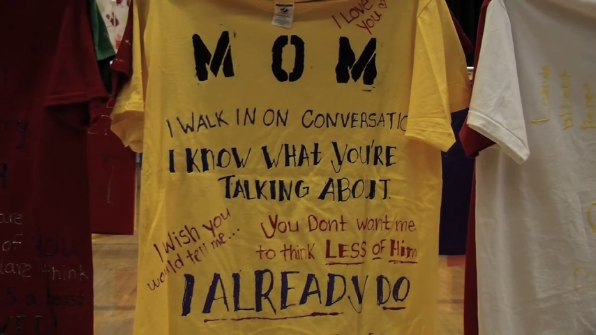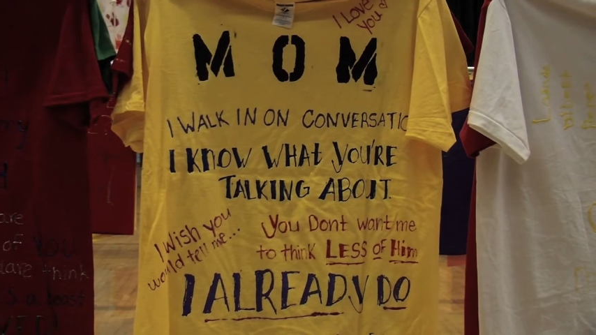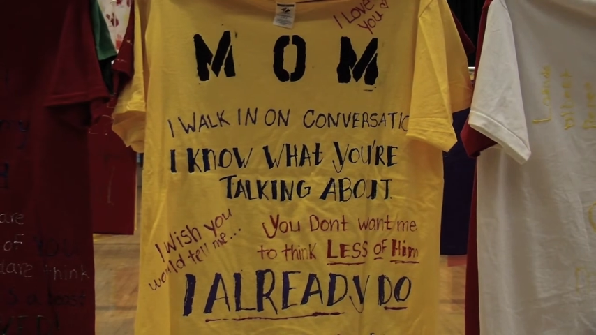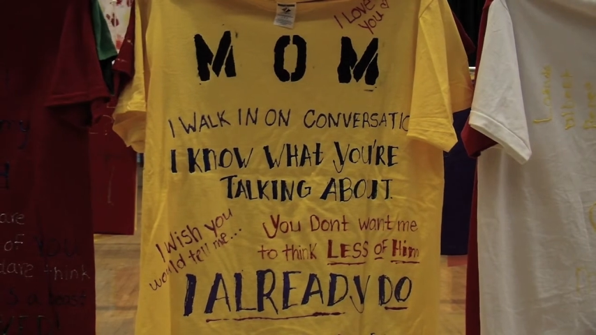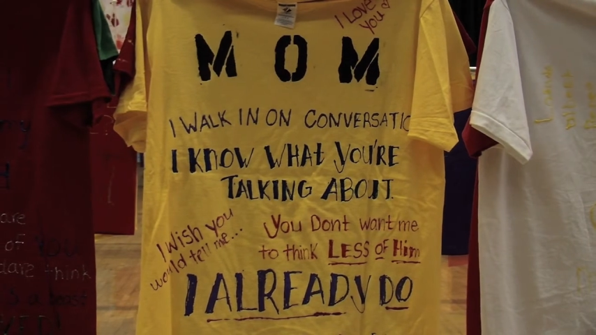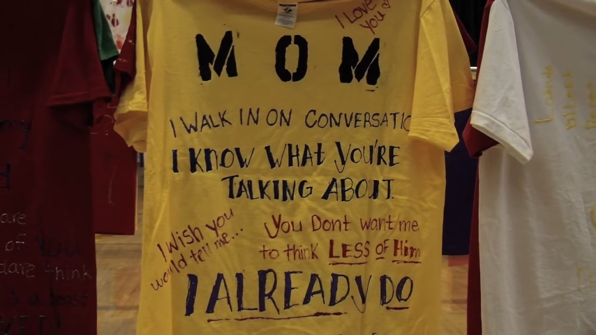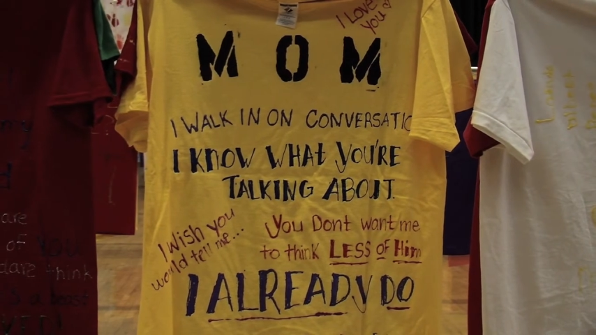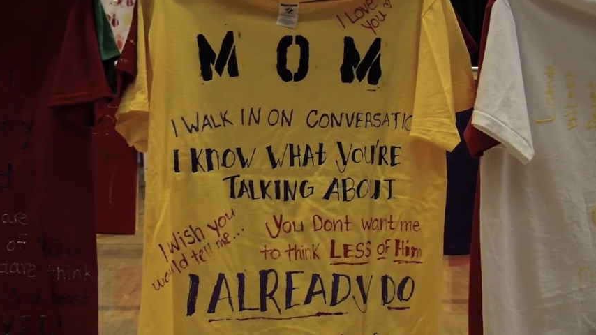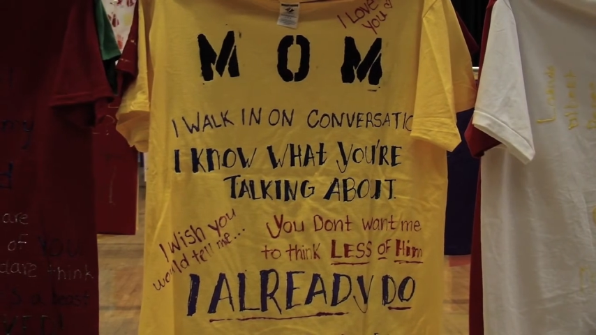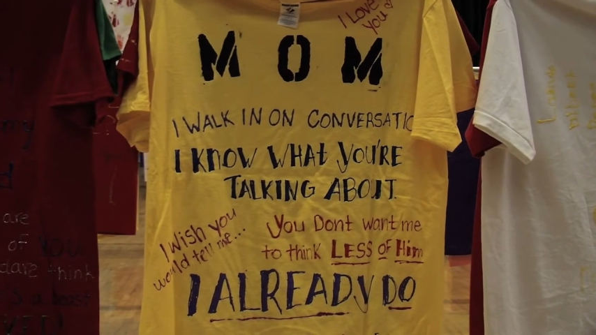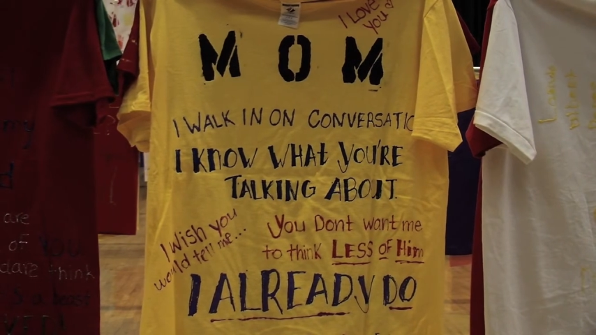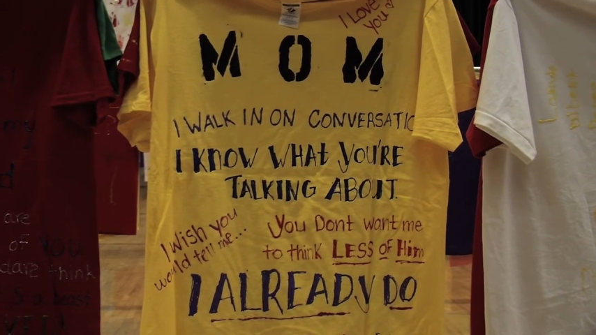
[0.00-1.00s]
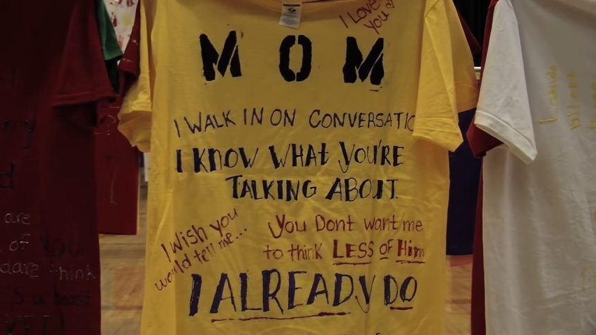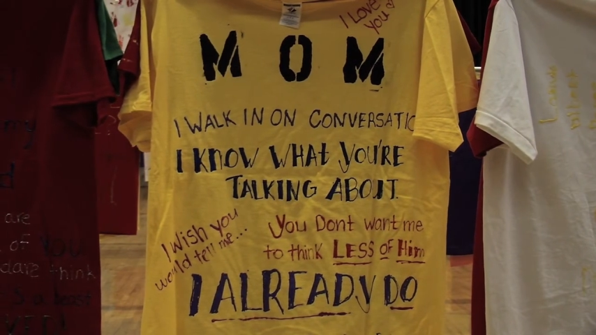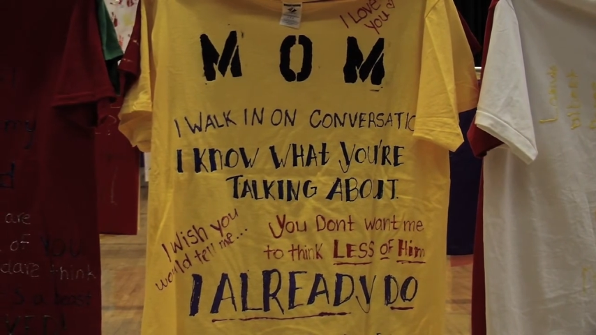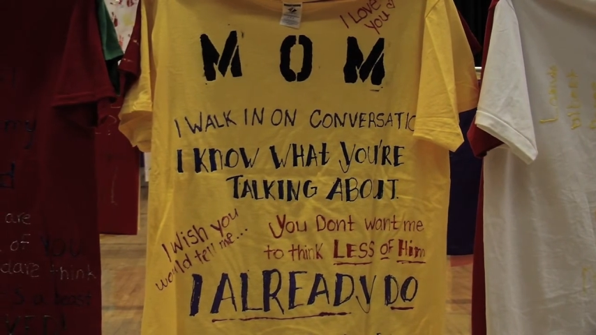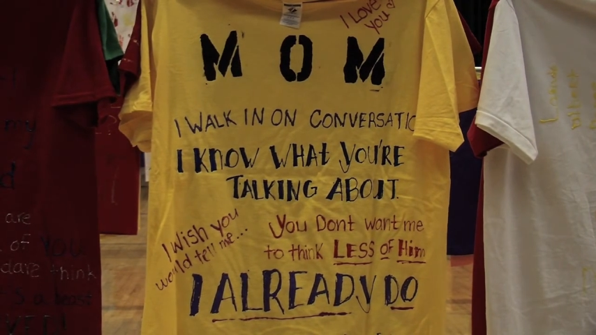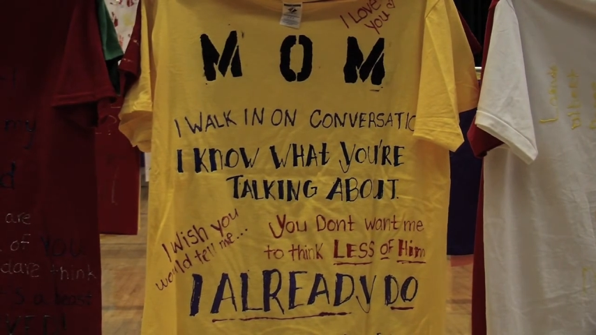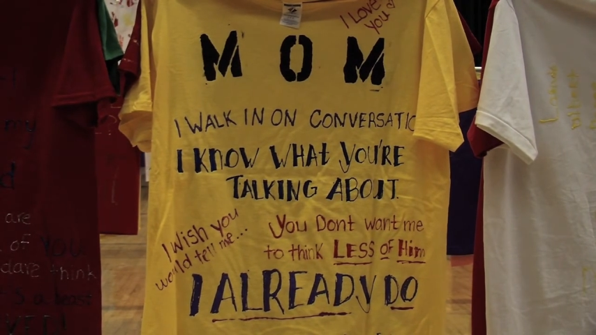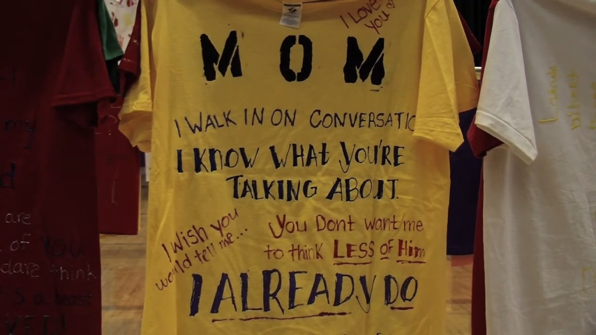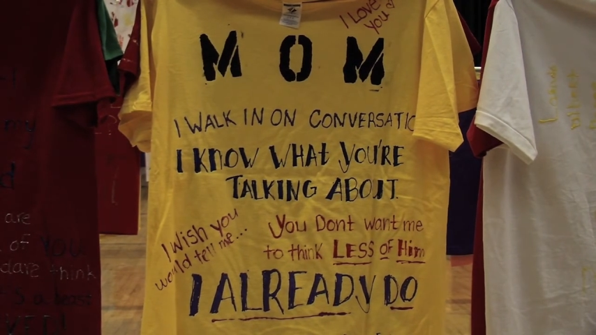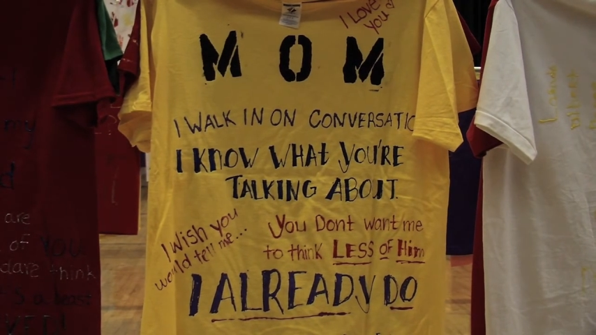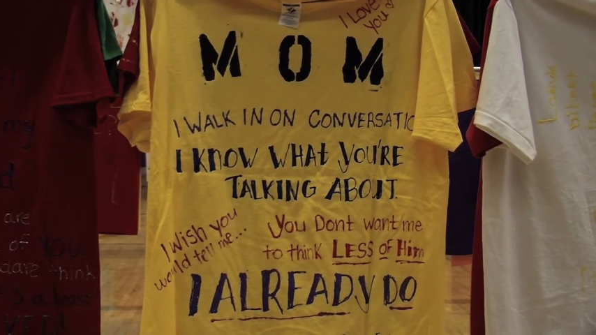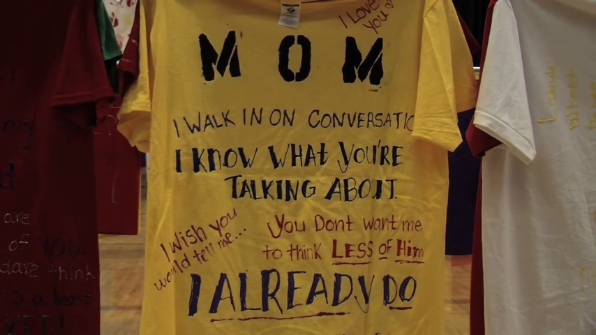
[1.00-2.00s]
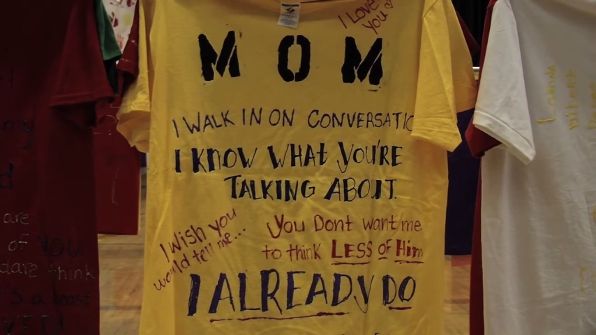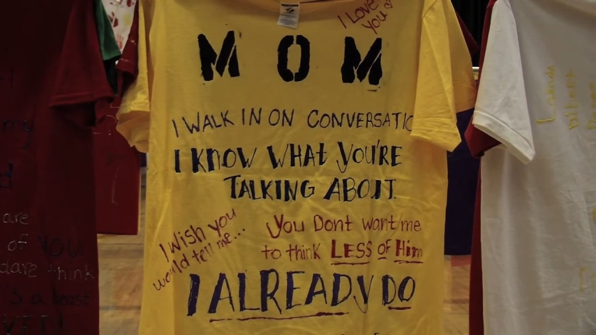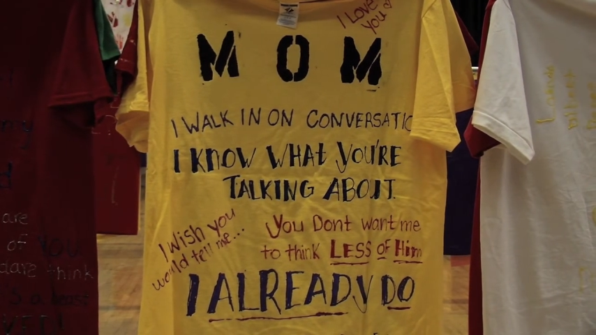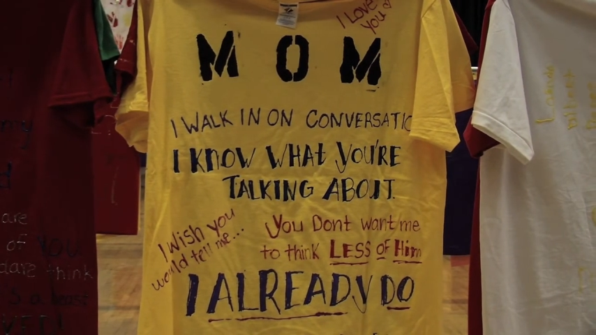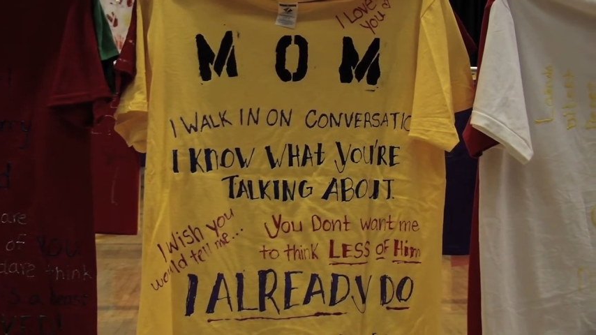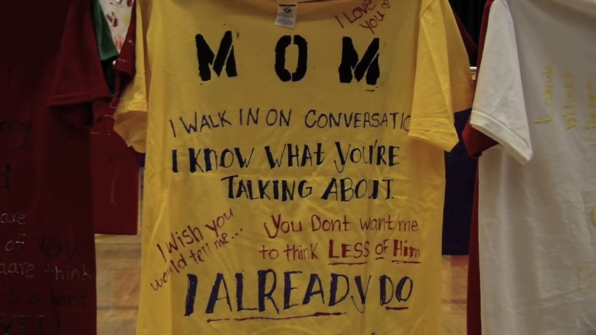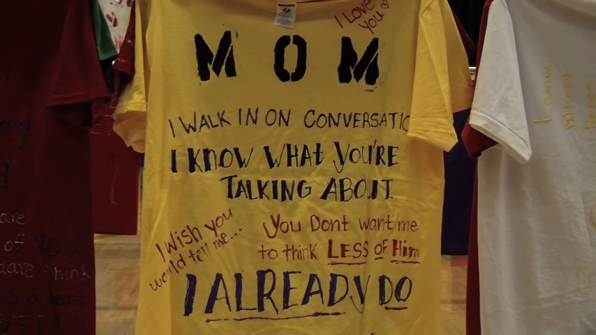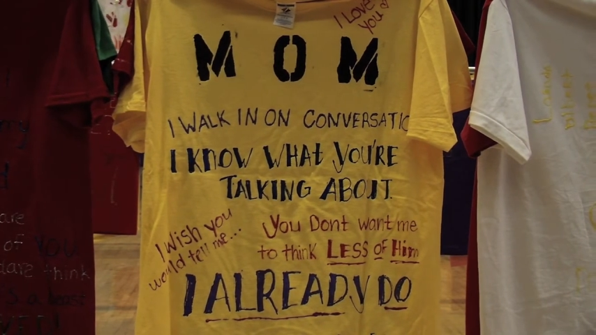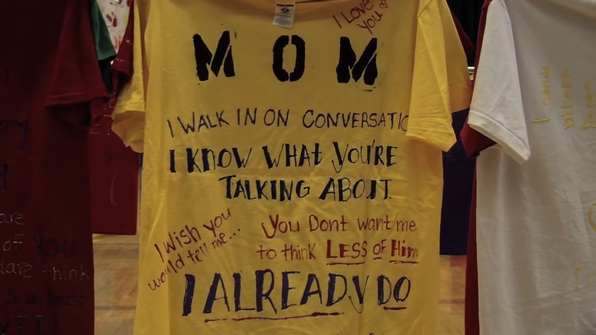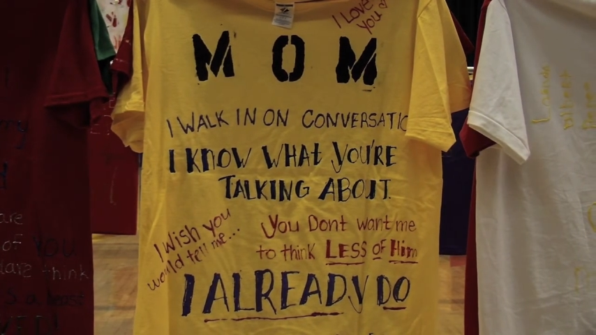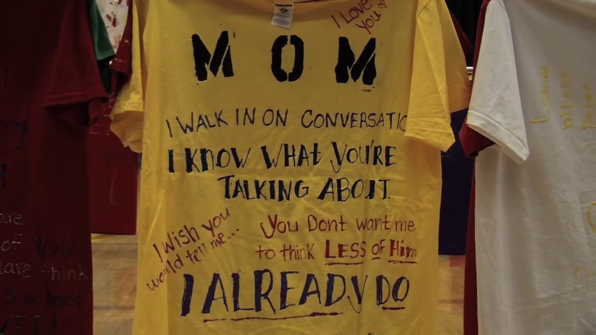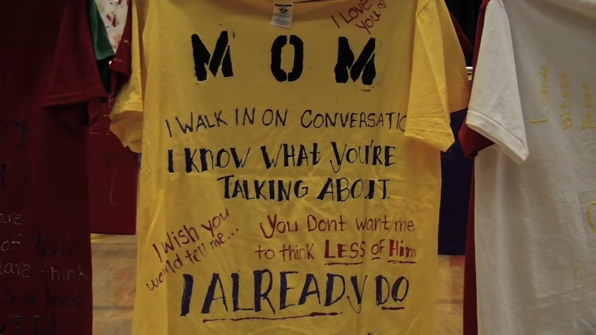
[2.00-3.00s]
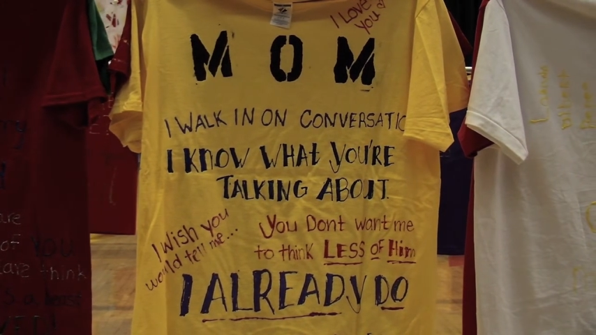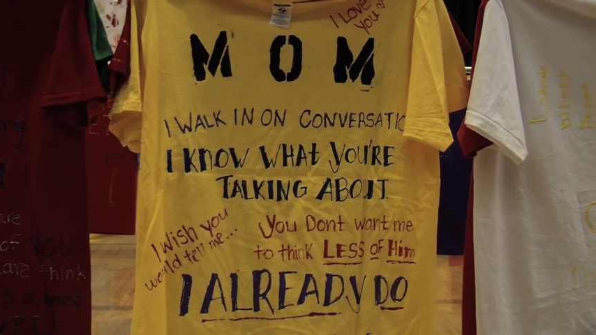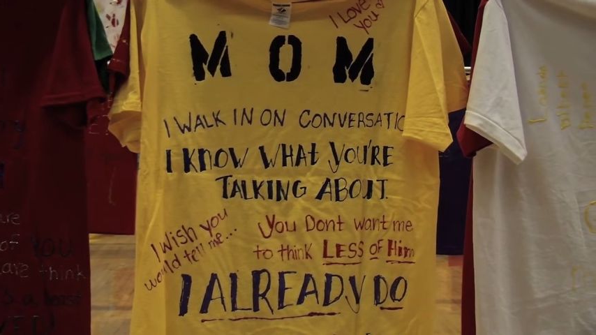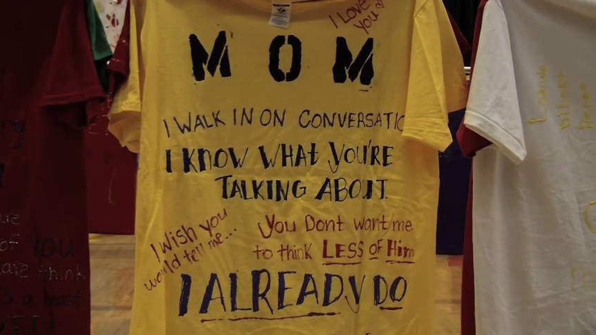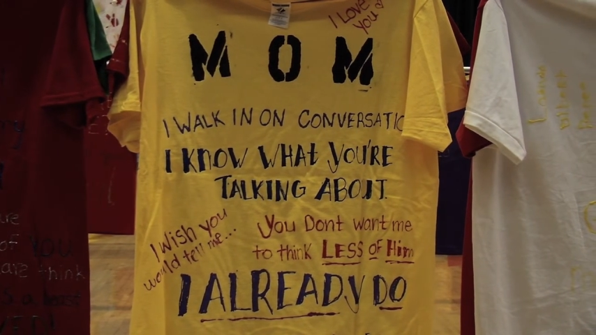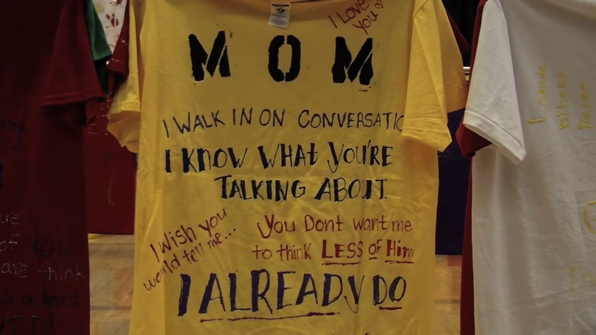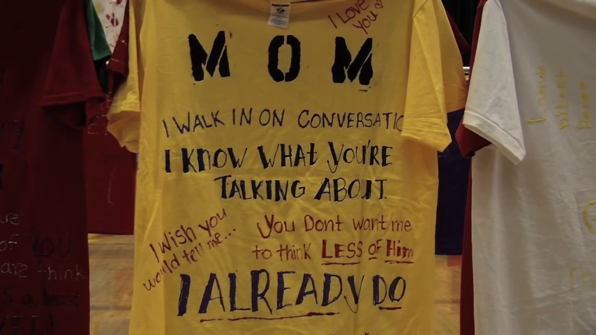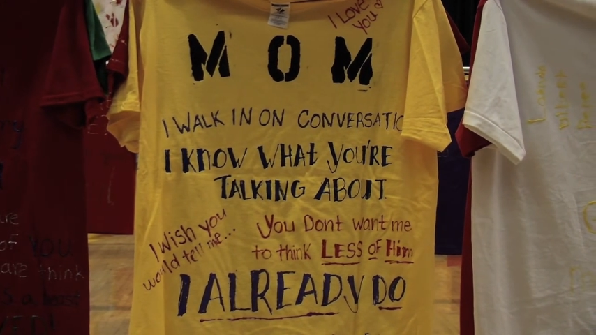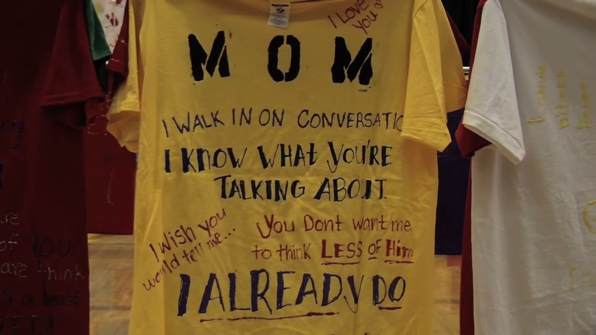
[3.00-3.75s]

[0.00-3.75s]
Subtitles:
Nobody's mouth can be seen.